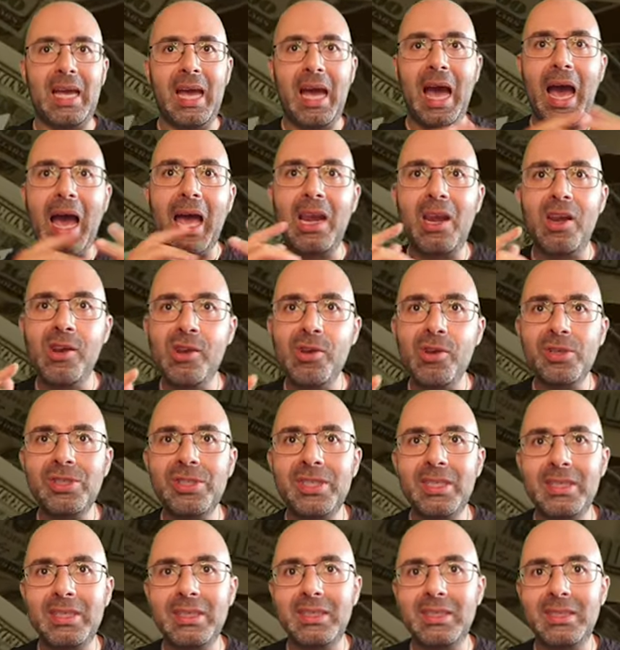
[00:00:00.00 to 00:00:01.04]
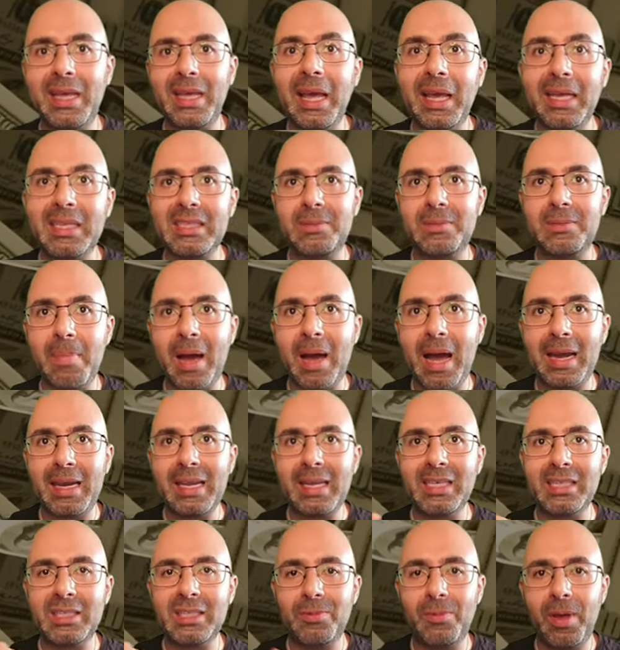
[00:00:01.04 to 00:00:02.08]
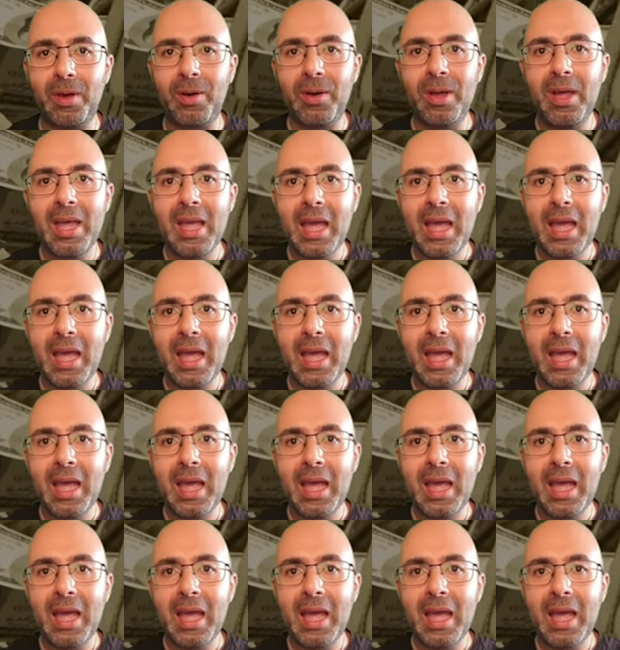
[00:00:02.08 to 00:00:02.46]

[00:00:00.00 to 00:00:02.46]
are losing this money as well.